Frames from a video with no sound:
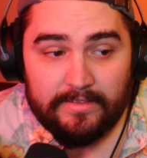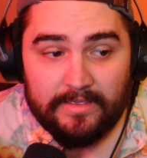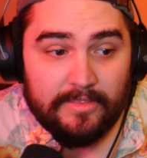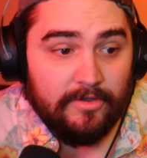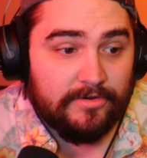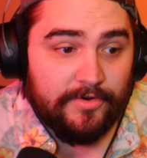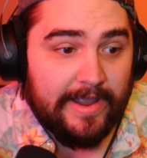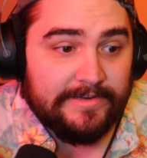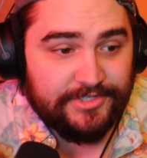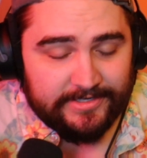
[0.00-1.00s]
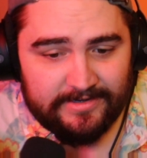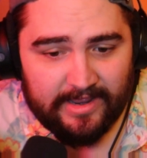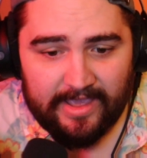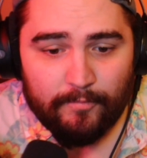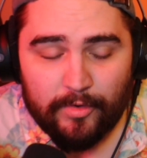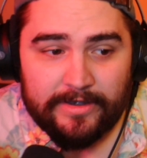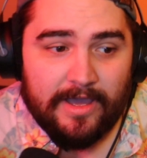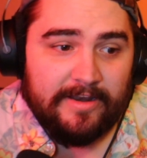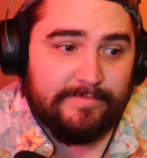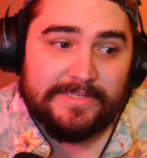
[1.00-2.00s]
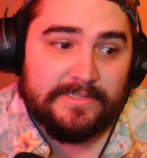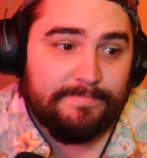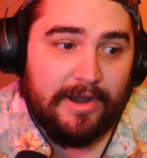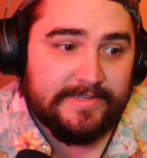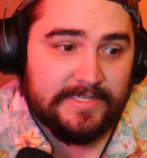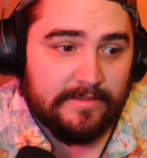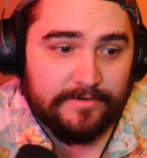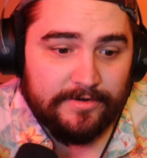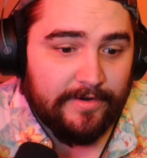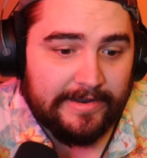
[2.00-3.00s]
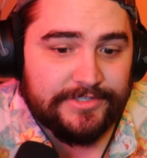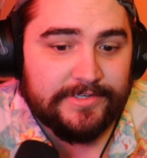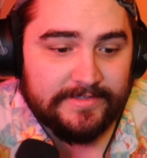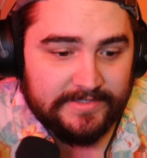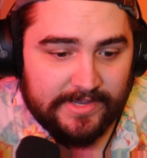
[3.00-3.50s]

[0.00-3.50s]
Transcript: either direction and would not have been surprised either direction.